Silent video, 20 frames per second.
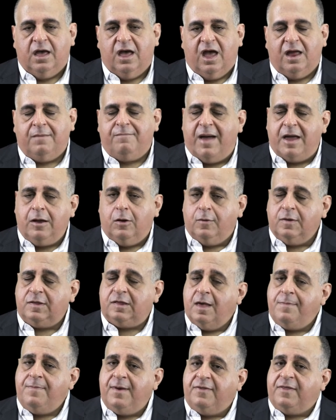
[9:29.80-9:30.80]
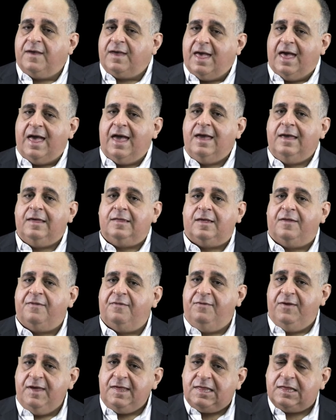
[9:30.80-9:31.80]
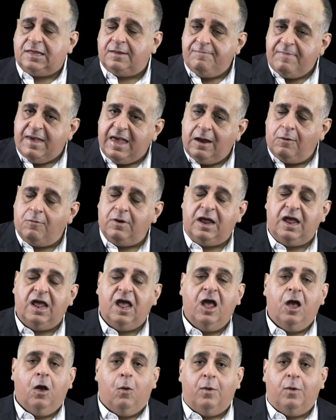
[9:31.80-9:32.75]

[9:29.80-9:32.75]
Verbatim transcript: It may also be the case that this Mary